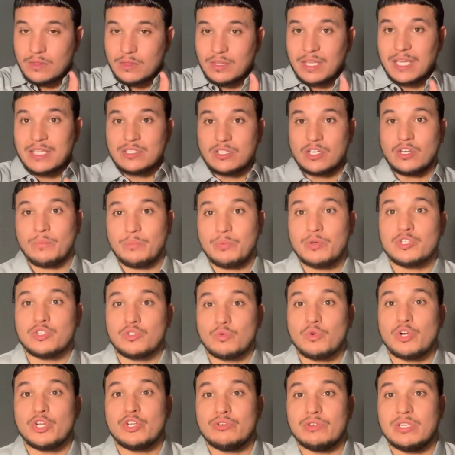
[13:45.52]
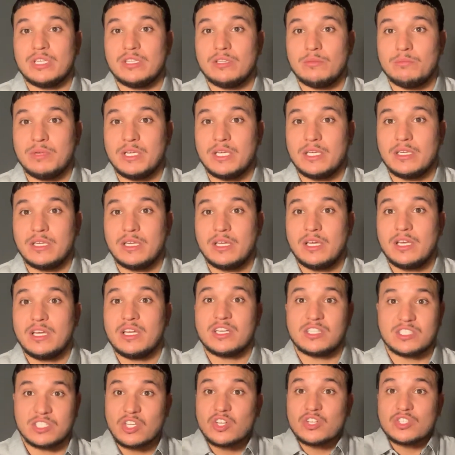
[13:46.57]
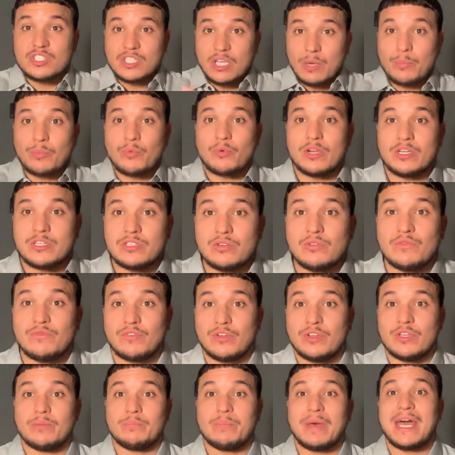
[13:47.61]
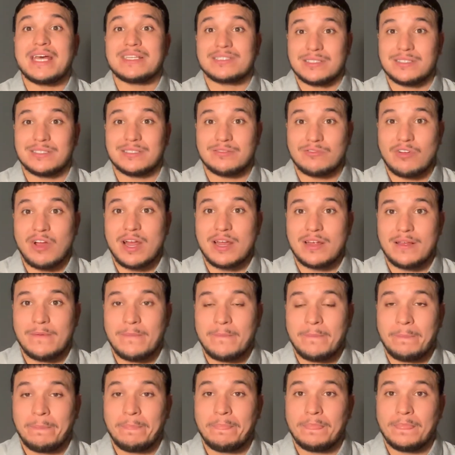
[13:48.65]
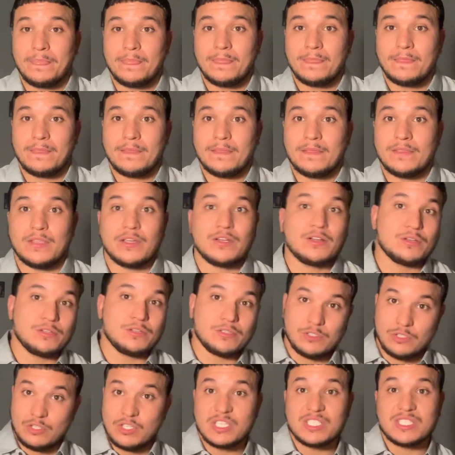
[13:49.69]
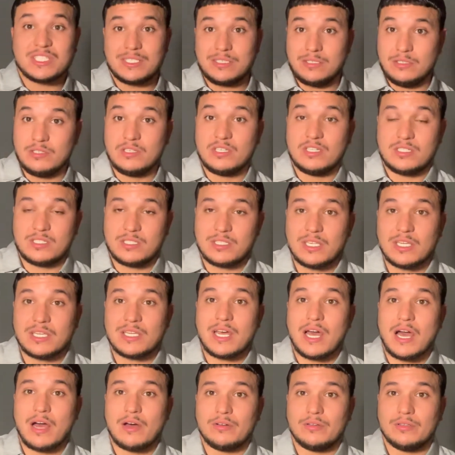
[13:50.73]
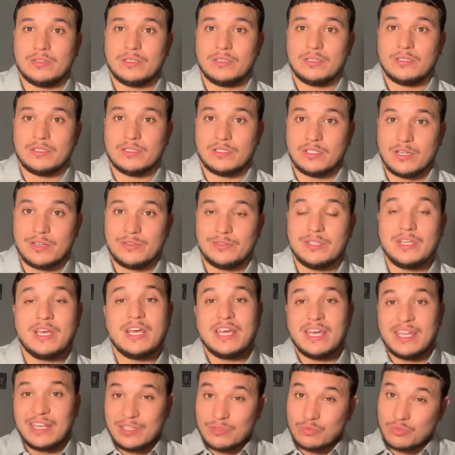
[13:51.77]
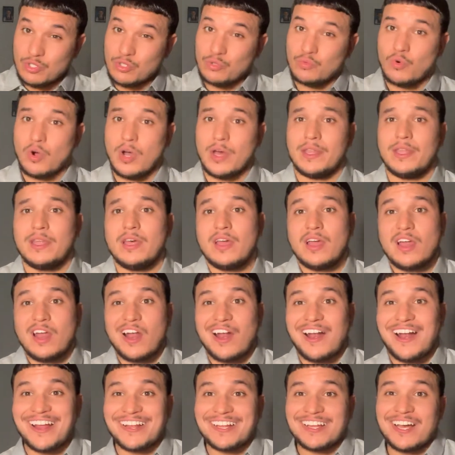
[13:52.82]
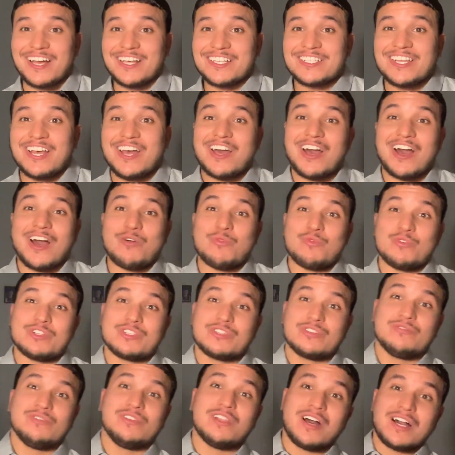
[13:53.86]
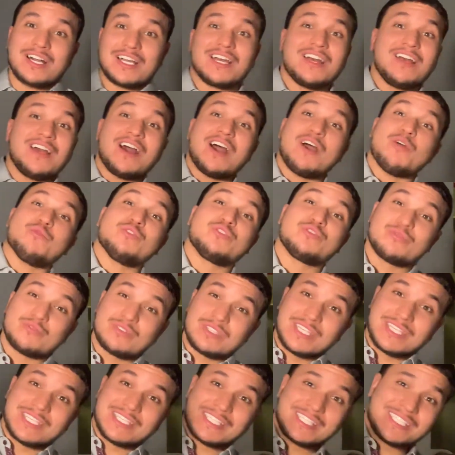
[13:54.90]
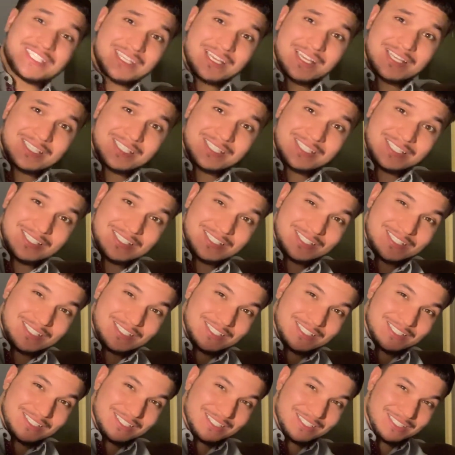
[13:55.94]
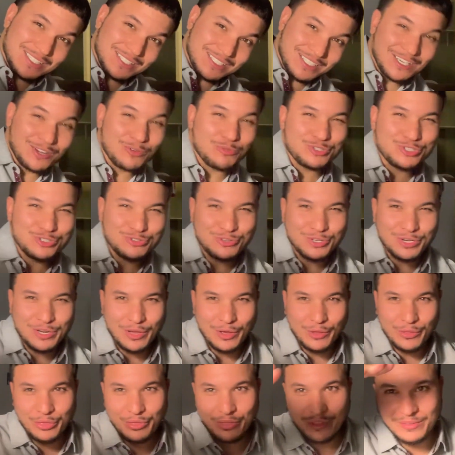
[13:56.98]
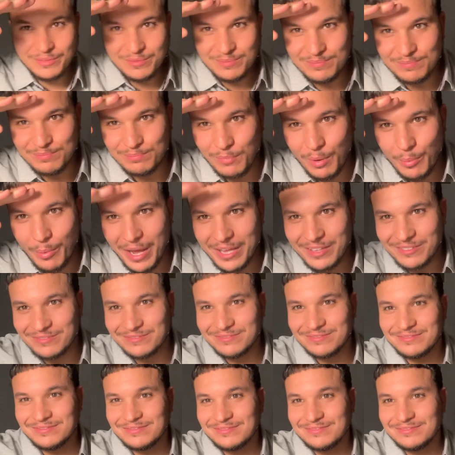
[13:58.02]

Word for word: that's gonna put you where you need to be because it's gonna separate you from the masses, right? They're gonna, you're gonna, you're gonna stick out, you know? That's what you want. All right, guys, I wish you luck. I wish you success and I wish you good health. Bye-bye.